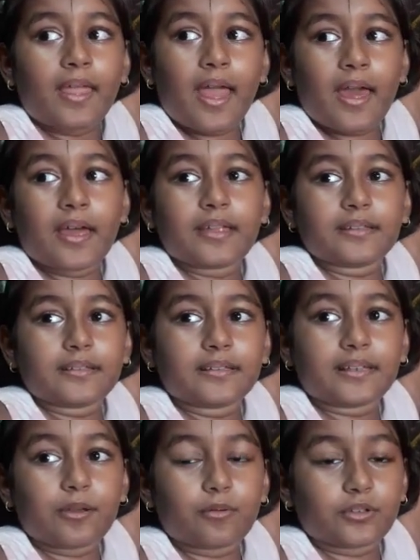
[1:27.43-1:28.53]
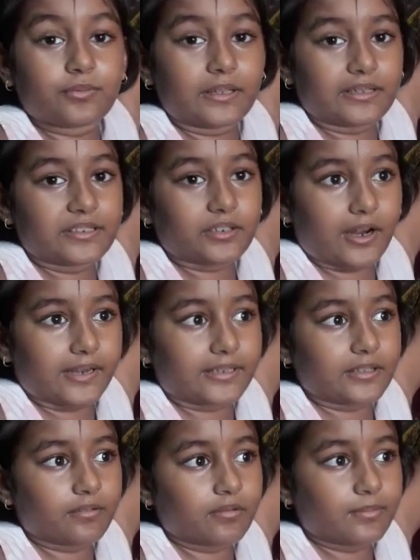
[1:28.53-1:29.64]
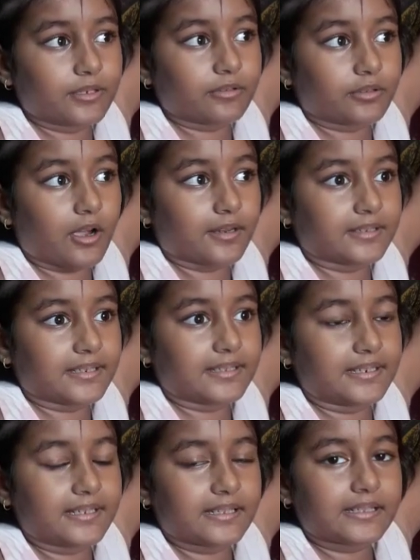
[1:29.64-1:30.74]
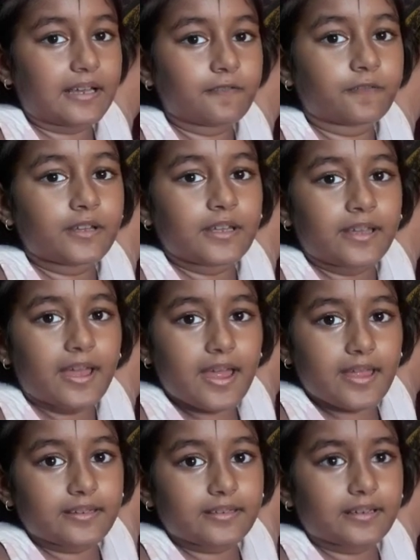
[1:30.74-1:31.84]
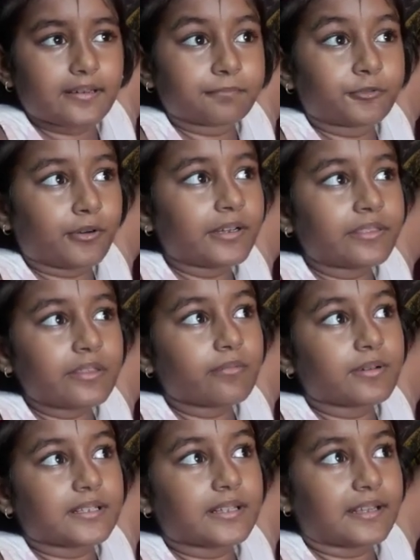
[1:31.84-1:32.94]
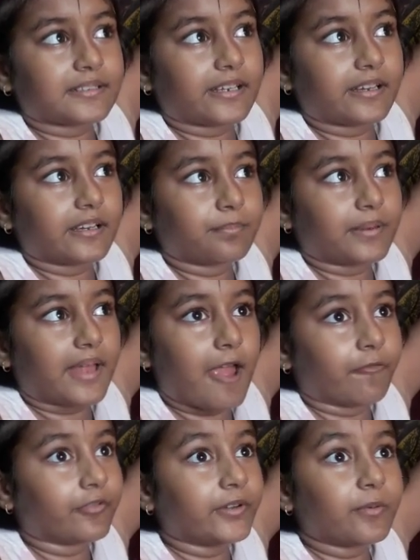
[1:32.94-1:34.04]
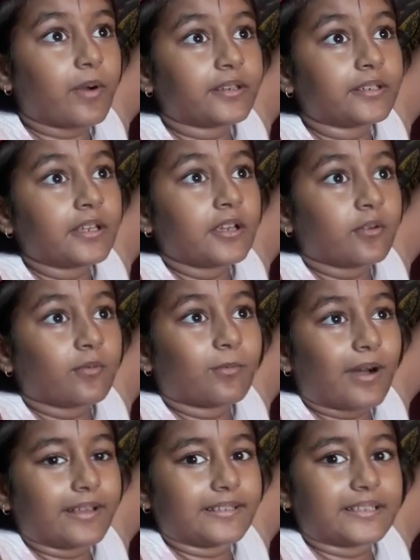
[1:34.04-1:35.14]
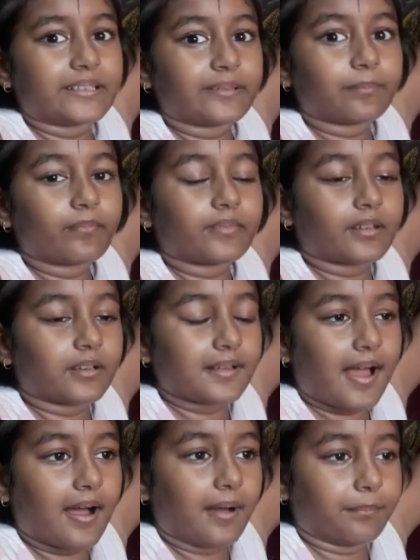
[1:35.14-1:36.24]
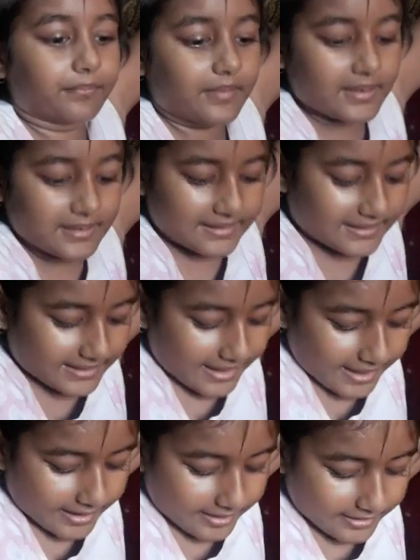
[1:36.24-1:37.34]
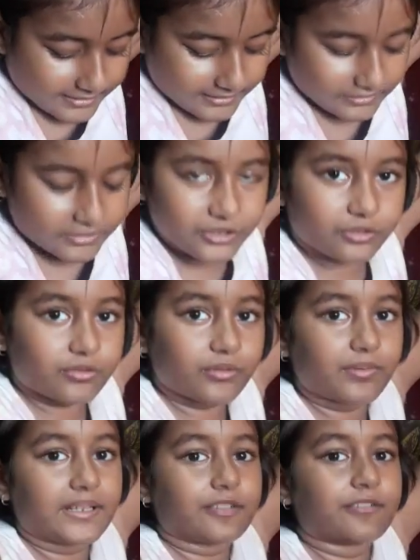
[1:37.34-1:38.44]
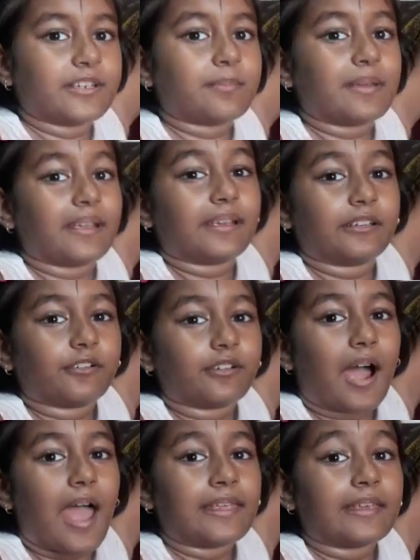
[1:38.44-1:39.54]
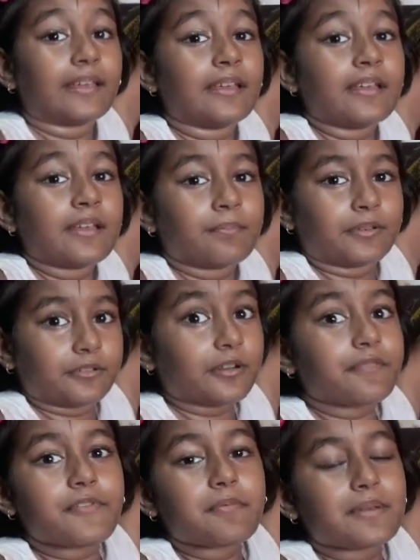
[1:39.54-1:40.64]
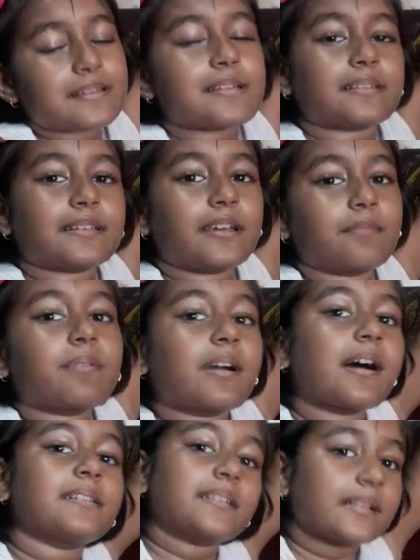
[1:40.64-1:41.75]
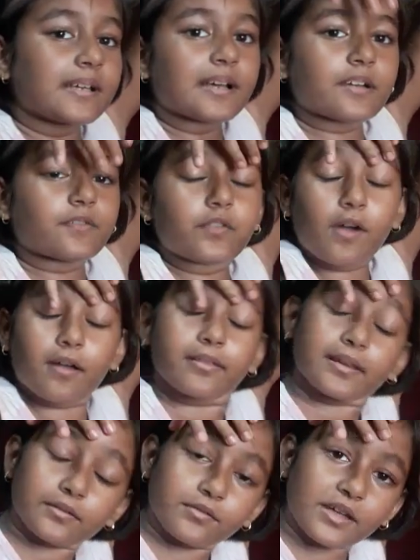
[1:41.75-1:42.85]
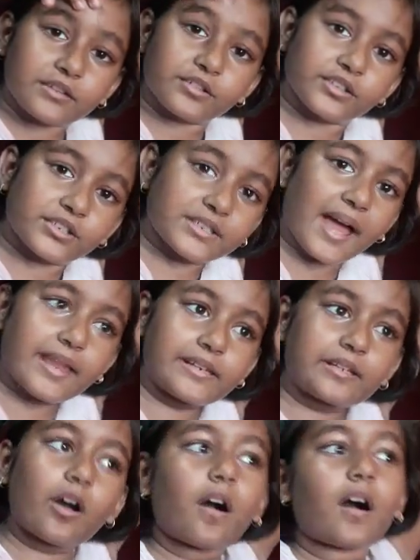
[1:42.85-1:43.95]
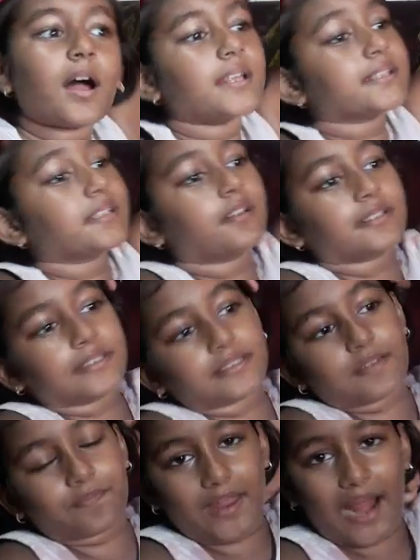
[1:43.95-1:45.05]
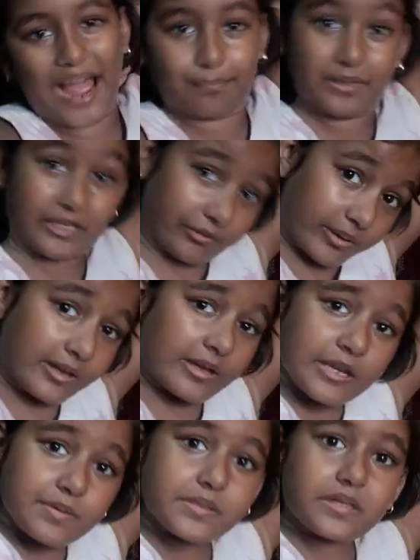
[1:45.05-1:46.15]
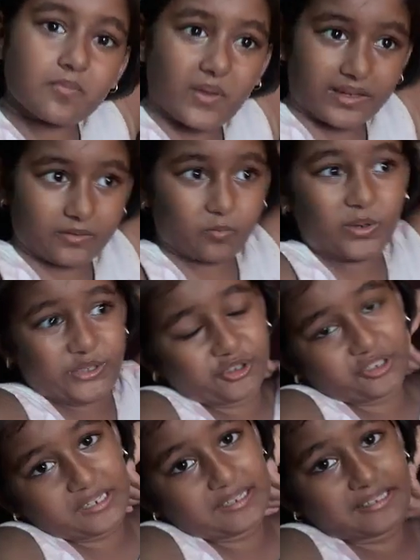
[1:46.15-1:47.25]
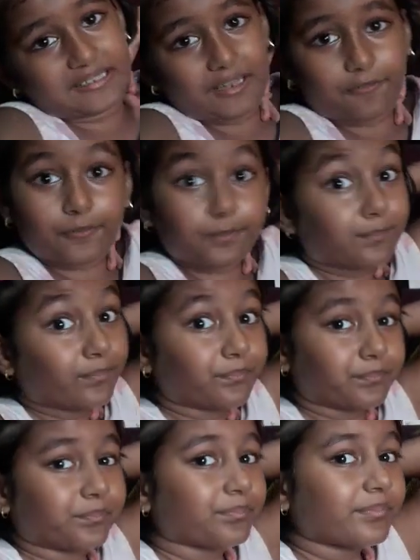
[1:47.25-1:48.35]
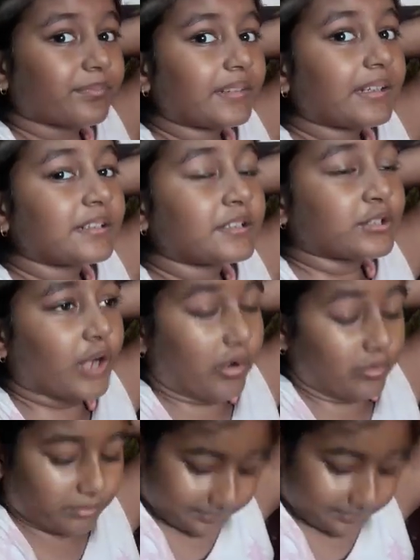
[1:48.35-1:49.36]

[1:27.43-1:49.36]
and it was really dark in the room so it was hard to see stuff and Dorothy was not scared but everyone was um, scared and the children were screaming and crying but Dorothy was not scared because of all the adventures she had in Oz and all the stuff that happened to her with the Wicked Witch and stuff. So,